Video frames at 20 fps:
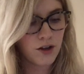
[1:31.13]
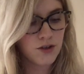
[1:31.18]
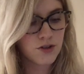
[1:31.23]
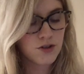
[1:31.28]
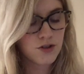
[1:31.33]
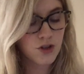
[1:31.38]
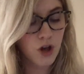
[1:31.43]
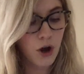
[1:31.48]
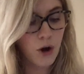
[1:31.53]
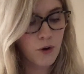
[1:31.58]

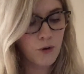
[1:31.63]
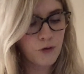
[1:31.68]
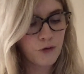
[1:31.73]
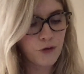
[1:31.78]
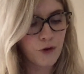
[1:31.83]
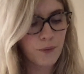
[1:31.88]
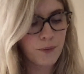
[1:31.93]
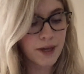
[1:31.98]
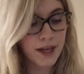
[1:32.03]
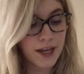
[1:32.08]
So
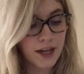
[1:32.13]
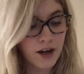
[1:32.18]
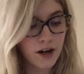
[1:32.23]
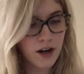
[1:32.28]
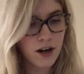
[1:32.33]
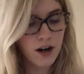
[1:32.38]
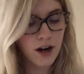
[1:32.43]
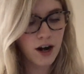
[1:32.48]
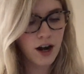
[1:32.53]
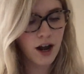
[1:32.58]
from
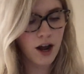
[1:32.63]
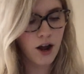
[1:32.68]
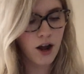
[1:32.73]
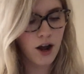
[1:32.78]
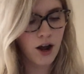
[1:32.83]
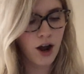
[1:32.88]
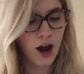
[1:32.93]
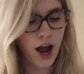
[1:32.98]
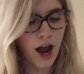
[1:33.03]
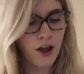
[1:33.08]
here,
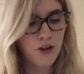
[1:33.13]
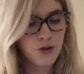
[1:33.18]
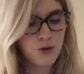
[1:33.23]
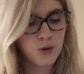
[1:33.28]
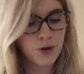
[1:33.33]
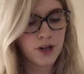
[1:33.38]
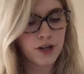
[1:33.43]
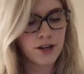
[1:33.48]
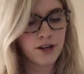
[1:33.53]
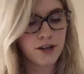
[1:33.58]

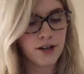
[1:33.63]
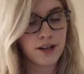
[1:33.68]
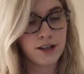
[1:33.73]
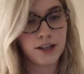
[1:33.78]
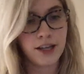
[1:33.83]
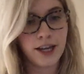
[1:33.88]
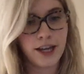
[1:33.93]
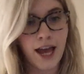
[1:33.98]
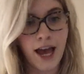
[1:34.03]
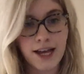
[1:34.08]
you can
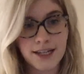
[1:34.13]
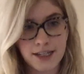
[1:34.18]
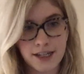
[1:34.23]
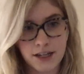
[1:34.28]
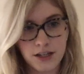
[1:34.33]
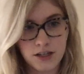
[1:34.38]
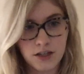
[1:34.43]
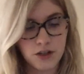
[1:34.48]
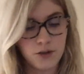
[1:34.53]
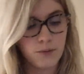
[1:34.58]
click, as a
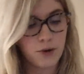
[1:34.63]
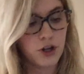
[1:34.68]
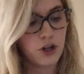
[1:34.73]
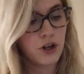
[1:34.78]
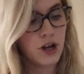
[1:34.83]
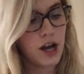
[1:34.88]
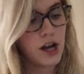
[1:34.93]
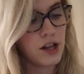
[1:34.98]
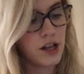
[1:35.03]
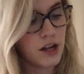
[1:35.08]
consumer,
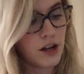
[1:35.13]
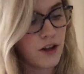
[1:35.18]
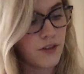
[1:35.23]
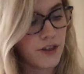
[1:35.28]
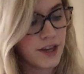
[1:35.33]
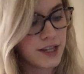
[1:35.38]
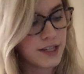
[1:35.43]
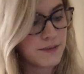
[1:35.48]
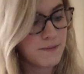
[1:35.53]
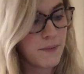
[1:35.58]
you can click on
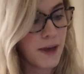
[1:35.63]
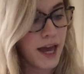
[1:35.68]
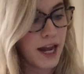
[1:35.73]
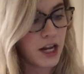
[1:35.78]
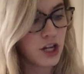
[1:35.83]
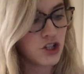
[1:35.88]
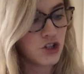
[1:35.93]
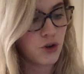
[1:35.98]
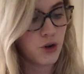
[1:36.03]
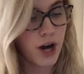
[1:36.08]
this
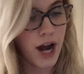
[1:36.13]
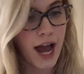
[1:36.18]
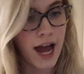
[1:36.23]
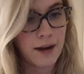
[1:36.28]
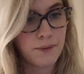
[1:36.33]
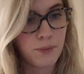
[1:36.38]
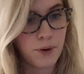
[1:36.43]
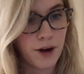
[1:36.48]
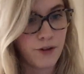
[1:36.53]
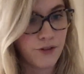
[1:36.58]
manage your
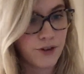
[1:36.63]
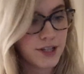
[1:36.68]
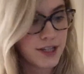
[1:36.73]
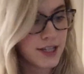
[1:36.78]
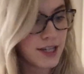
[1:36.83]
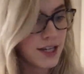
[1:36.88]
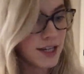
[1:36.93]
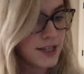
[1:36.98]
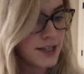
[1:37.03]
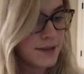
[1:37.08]
ad
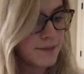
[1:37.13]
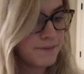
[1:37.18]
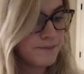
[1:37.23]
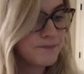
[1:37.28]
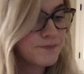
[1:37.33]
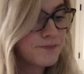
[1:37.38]
preferences.